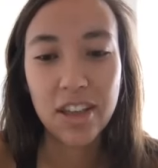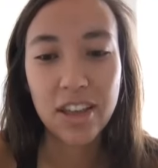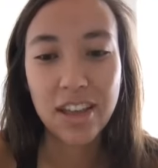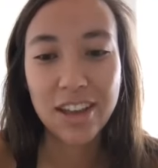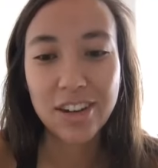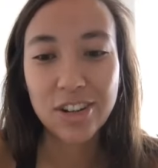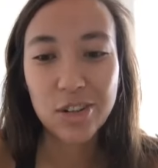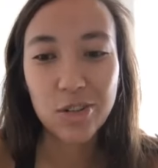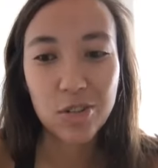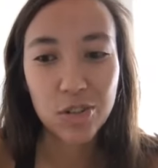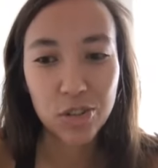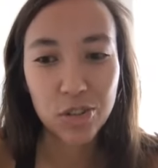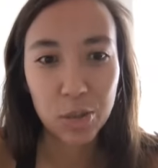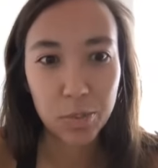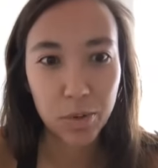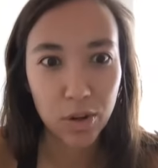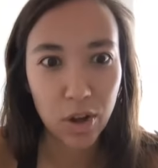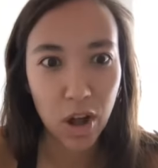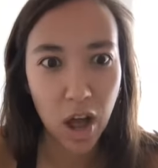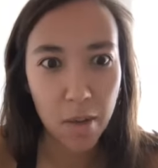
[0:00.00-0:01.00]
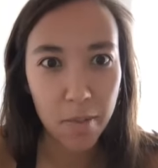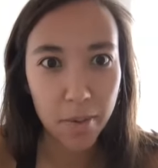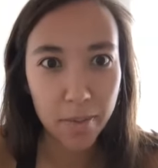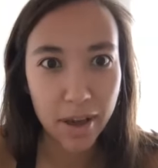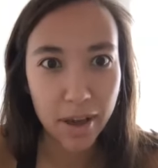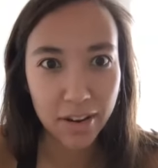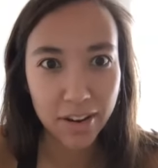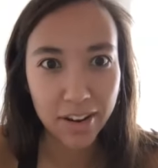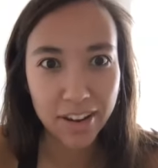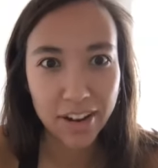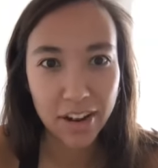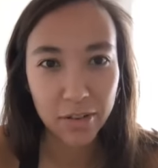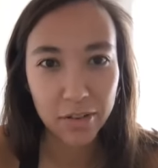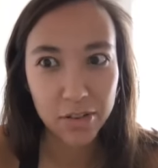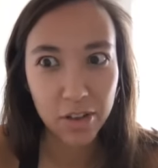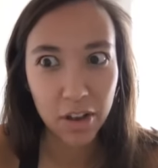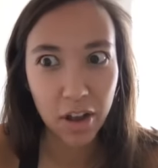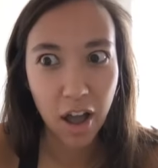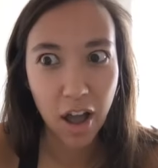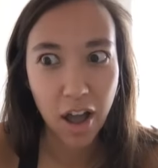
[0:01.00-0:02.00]
And she was just super calm about it. And I
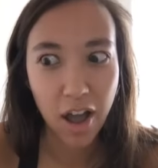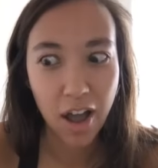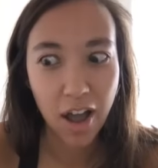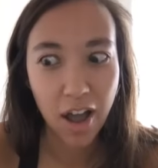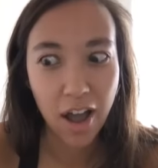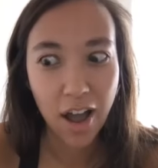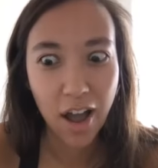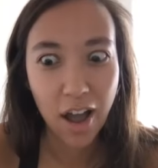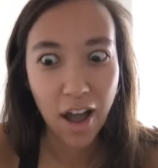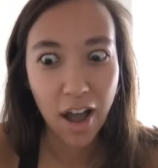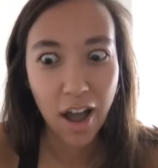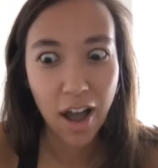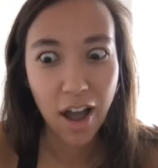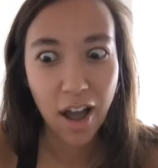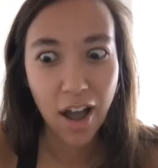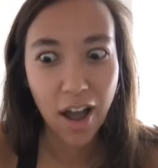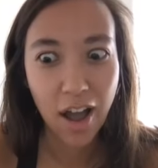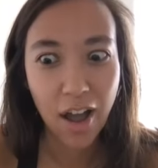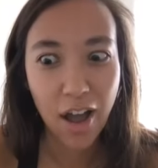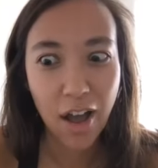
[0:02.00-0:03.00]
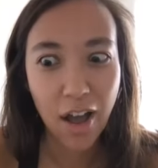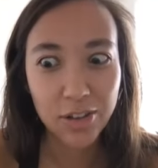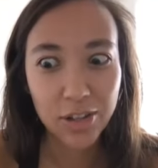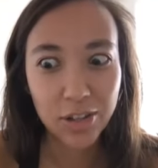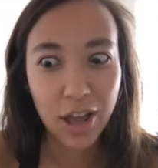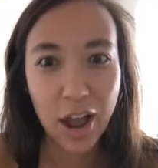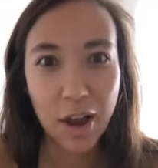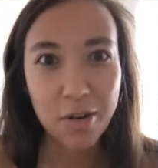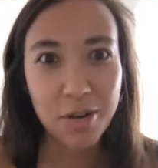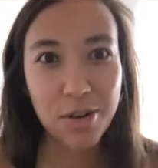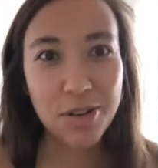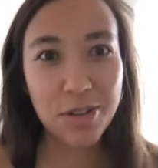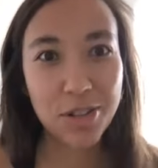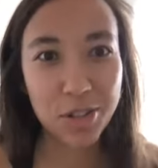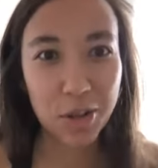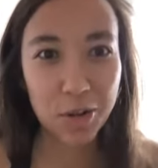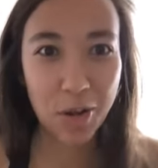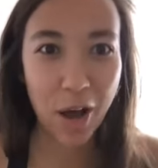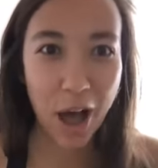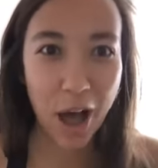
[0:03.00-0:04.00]
was like, how are you
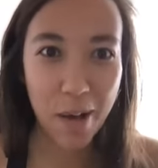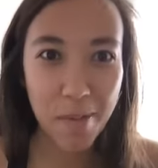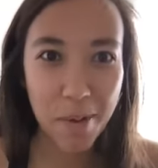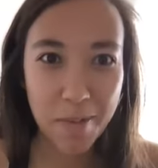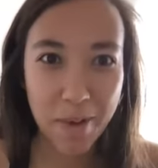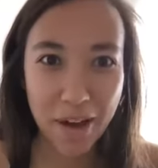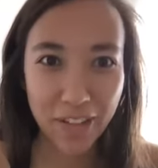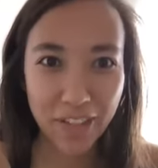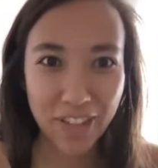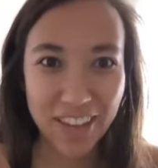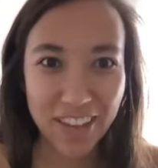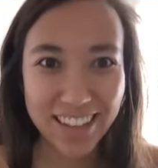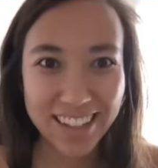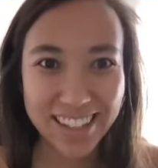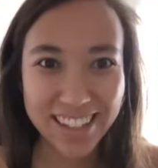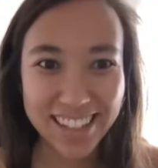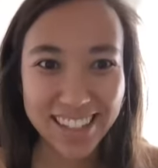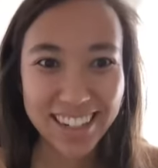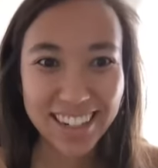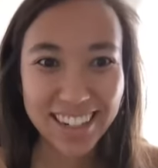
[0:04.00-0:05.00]
so calm about this?